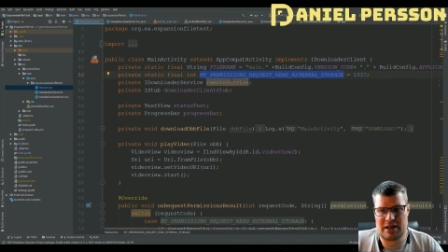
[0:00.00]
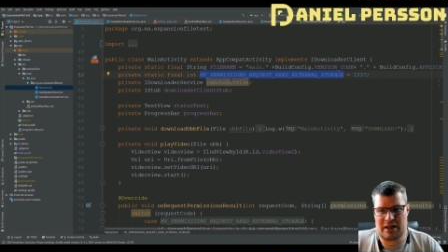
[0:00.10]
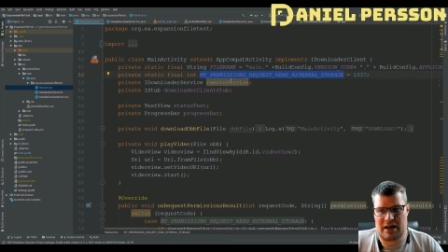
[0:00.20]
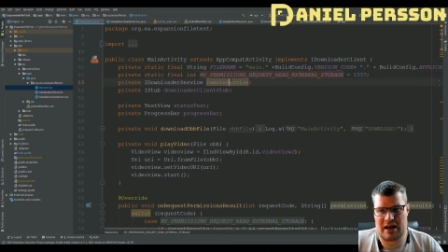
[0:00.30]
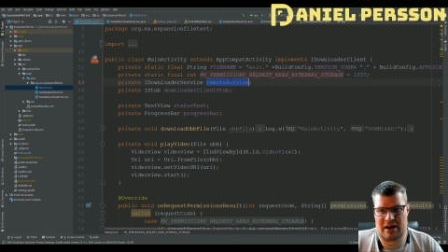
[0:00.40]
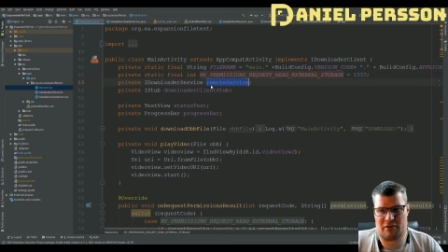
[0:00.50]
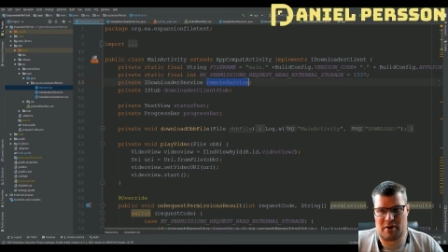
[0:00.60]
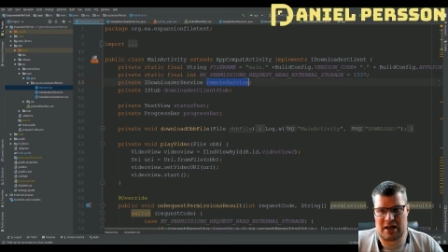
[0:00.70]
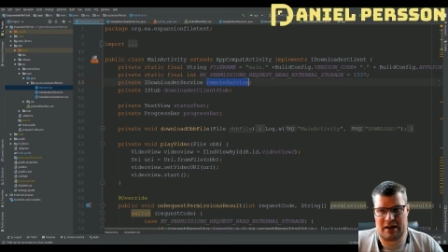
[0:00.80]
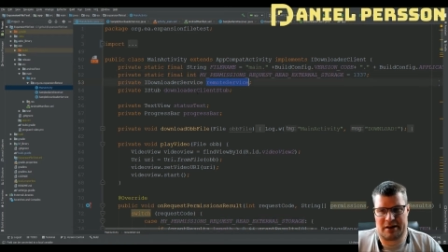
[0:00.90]
I have my
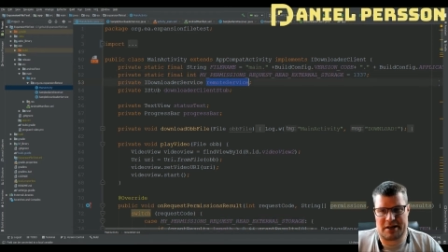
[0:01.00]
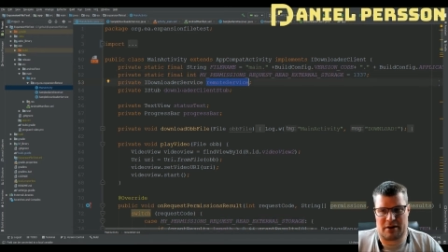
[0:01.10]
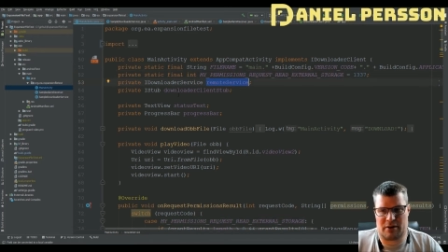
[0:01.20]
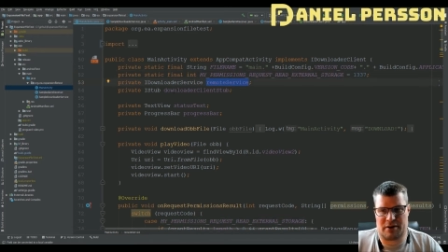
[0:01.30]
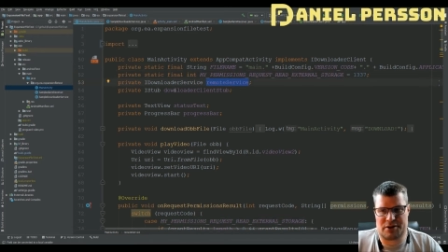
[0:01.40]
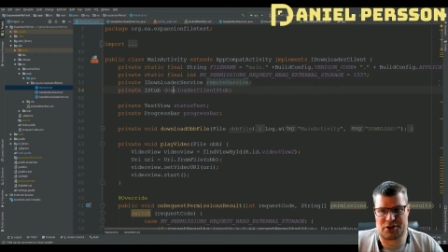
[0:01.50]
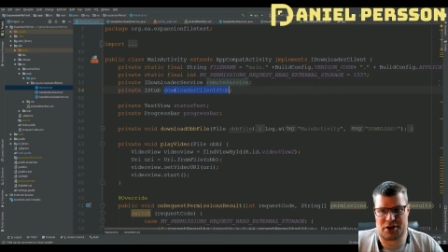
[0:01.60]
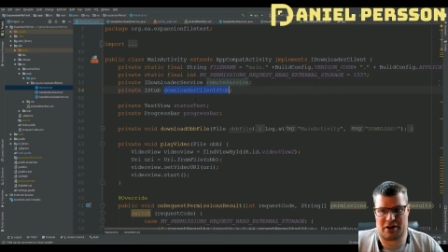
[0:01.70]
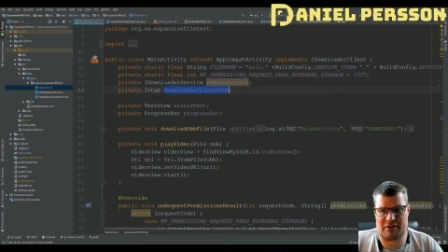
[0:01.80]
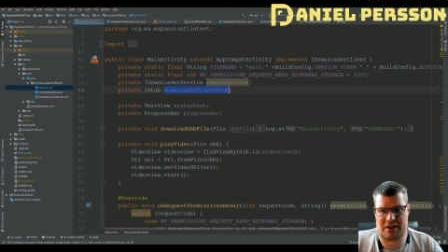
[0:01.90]
little downloaded
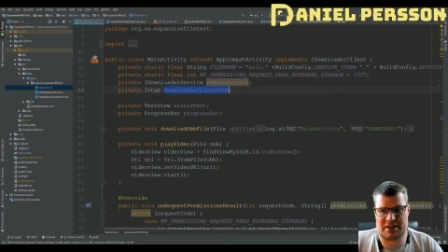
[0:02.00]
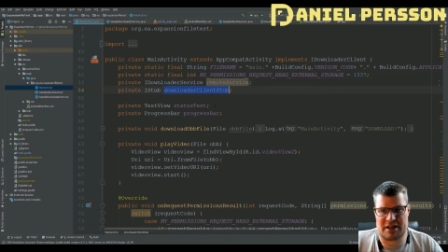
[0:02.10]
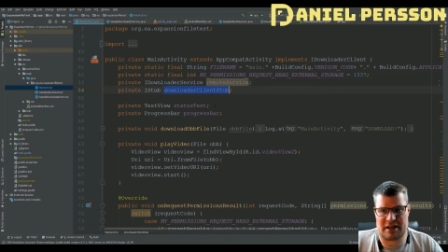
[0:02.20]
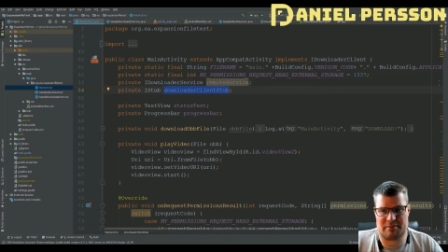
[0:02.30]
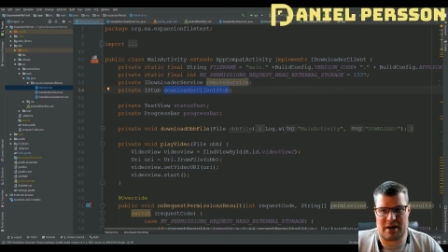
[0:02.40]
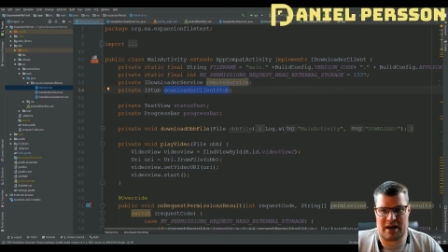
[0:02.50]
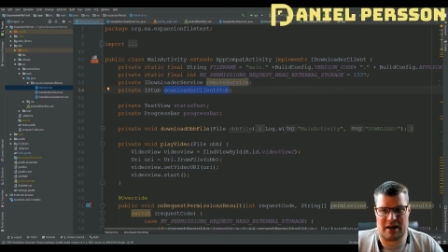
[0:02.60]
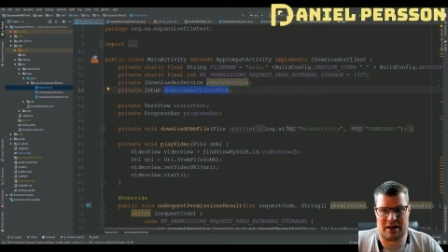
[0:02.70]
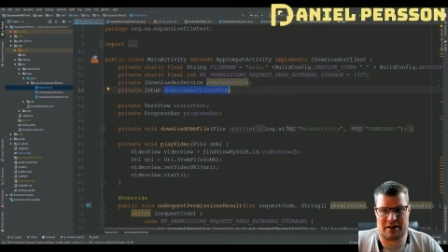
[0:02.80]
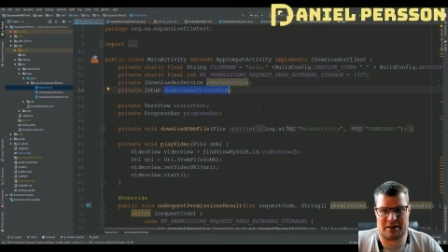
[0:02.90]
service and my
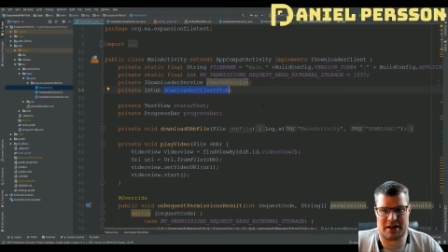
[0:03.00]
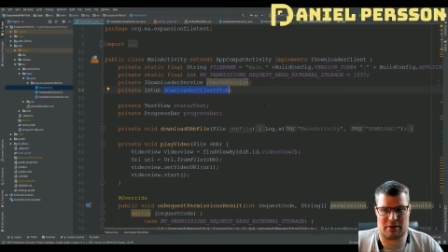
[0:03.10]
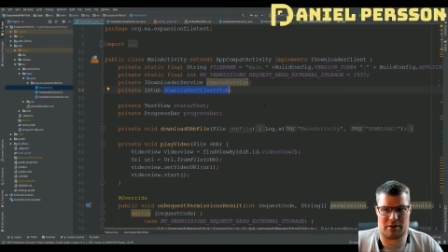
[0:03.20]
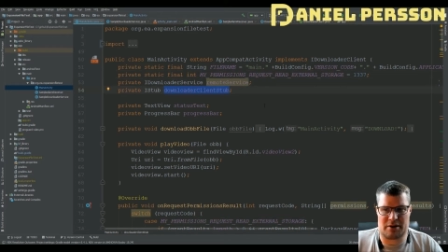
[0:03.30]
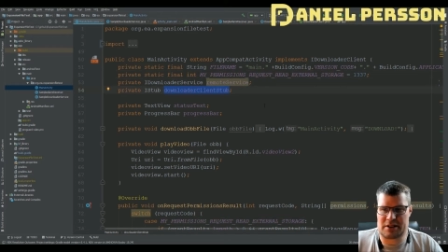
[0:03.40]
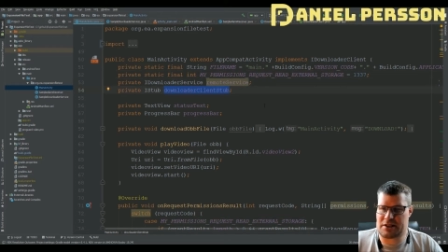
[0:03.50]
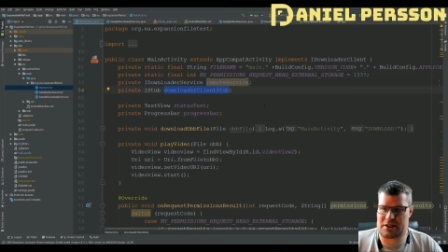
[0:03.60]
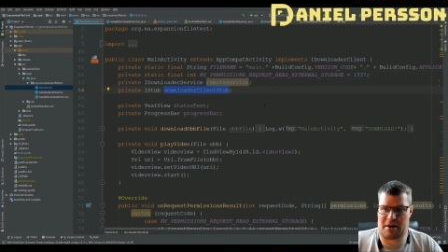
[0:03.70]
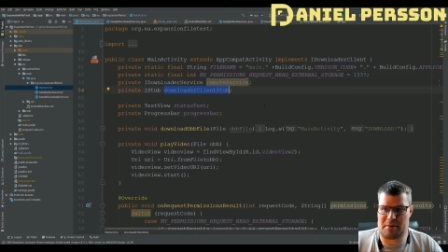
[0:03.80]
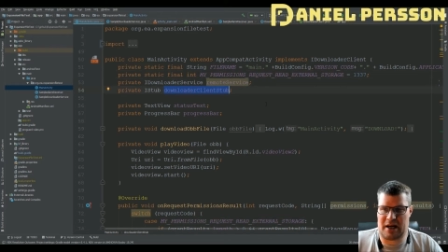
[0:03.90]
little downloaded
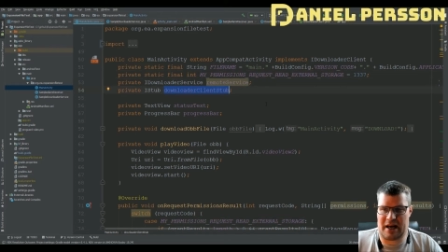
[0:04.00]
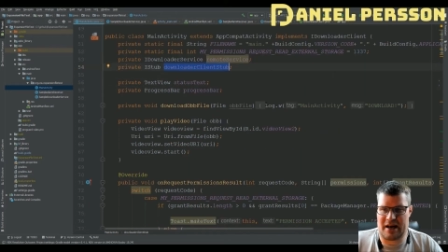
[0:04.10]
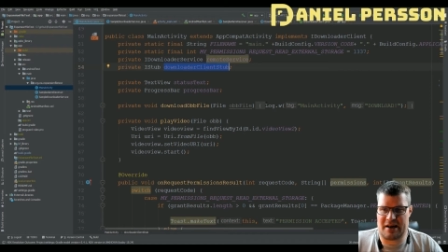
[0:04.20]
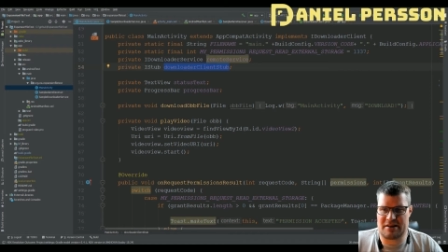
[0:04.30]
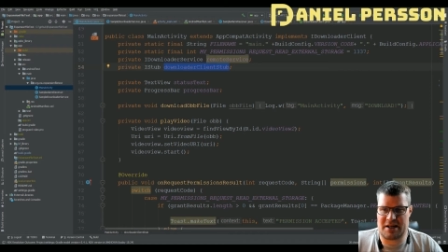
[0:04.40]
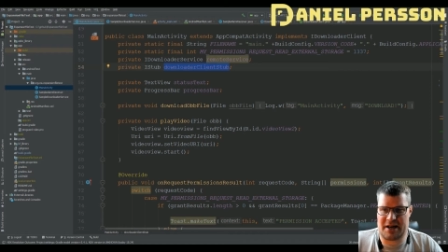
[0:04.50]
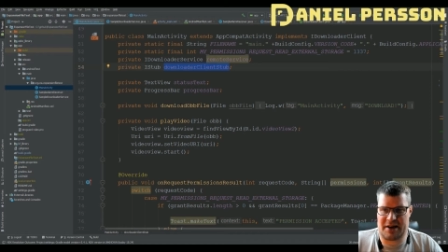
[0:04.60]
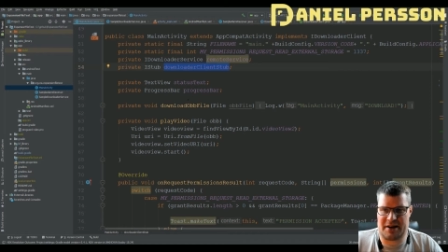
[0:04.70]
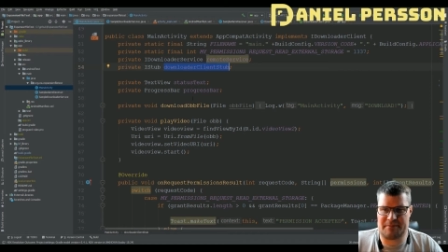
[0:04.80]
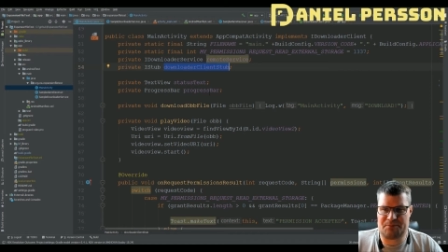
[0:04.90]
stub client
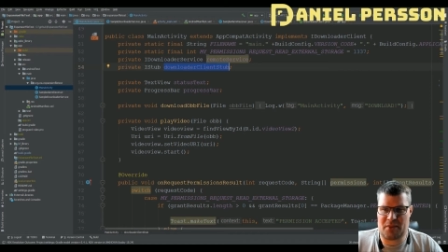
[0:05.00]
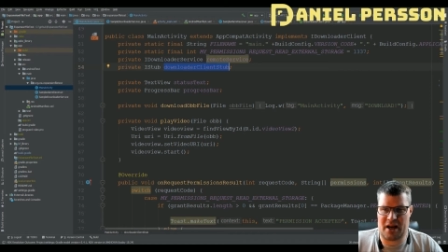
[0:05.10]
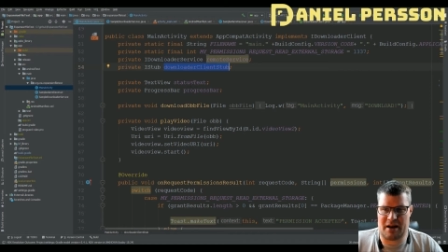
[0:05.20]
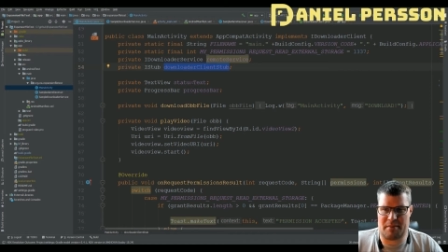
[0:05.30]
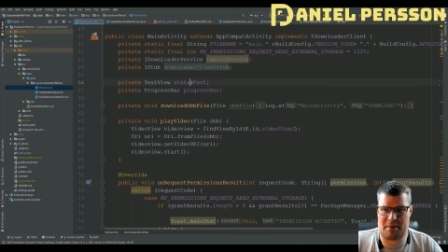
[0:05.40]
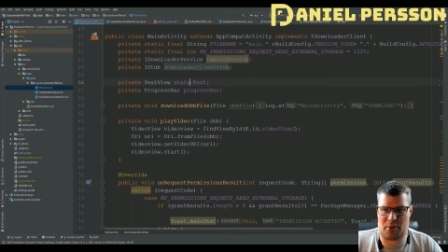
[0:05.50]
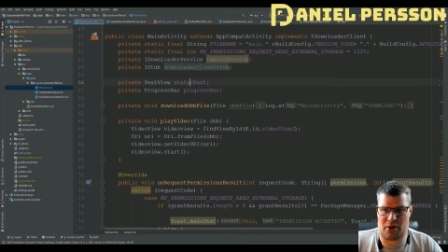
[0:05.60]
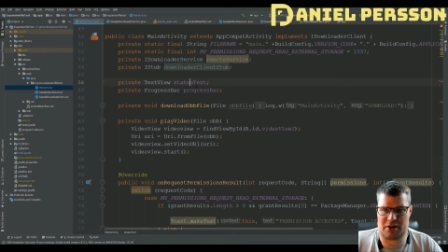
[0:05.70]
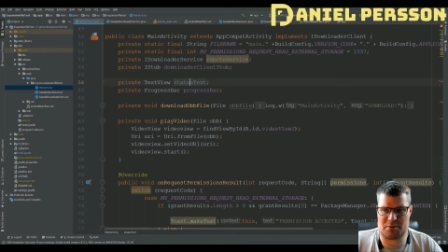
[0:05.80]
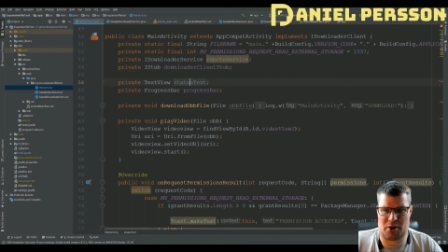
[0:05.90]
here and my
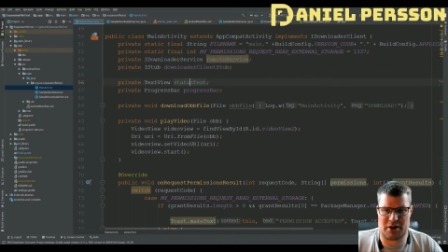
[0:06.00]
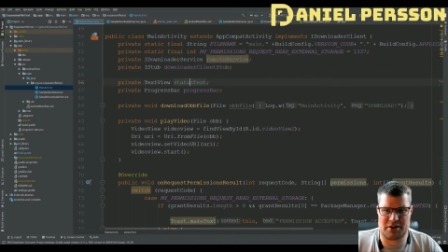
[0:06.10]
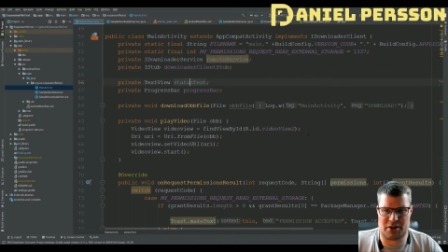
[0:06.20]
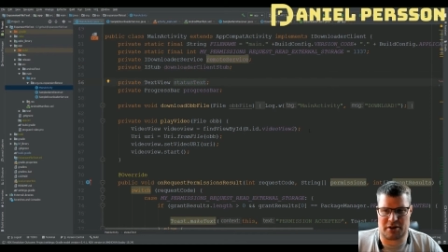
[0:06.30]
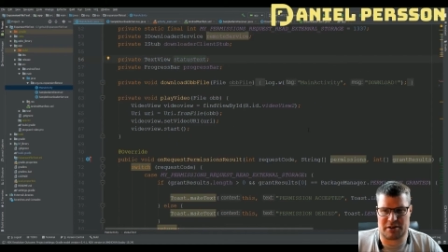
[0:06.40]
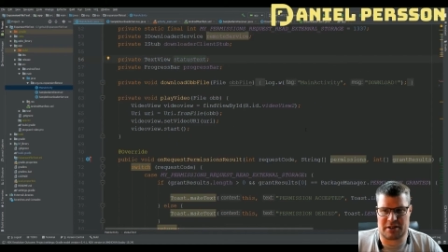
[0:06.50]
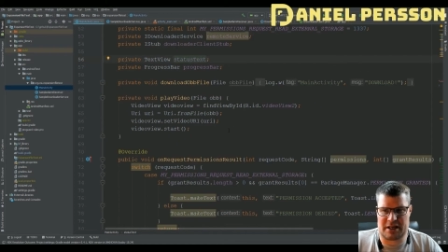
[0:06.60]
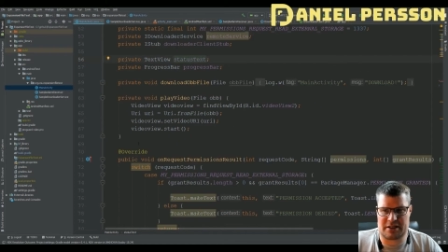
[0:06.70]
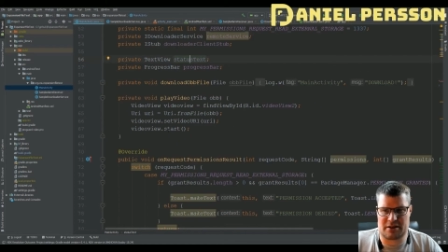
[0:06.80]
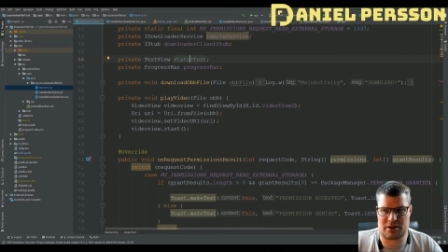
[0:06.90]
progress bar and status
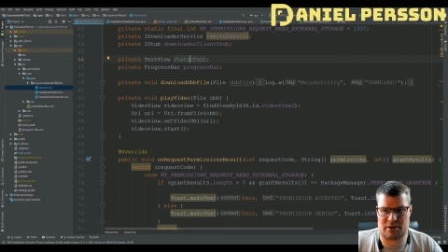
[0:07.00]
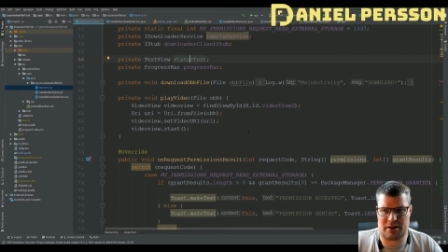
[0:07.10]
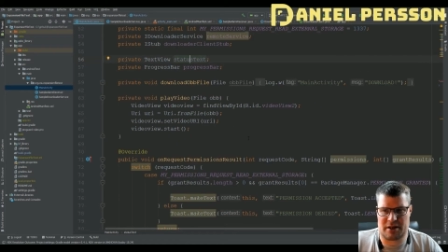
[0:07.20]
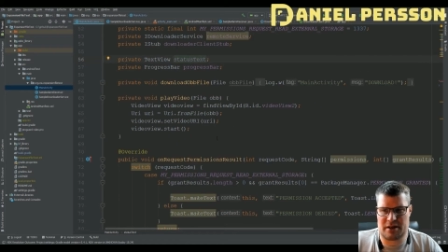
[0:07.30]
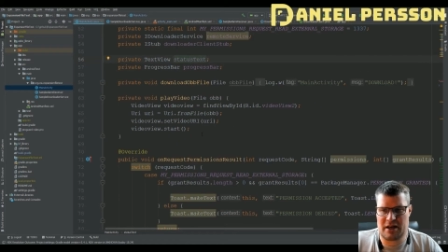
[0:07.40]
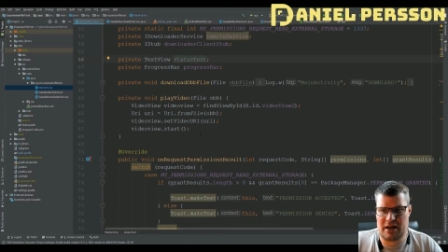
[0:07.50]
text and so on.